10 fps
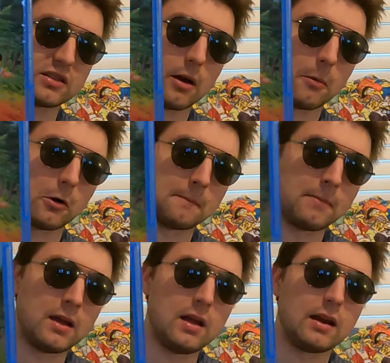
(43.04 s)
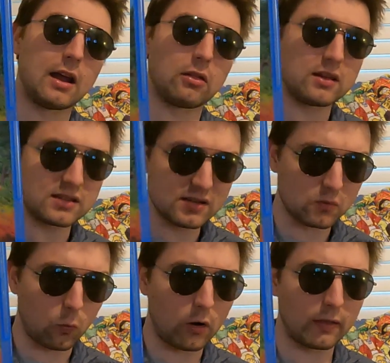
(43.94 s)
Summer. Now this
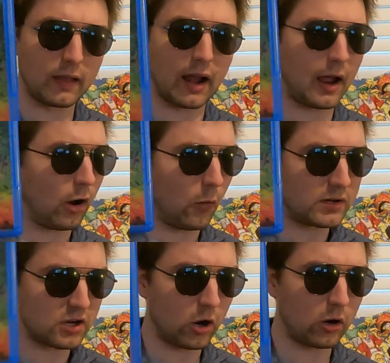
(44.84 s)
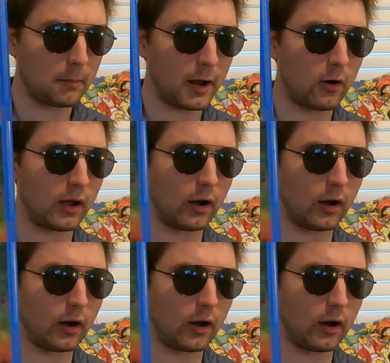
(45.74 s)
is one that I had always heard about,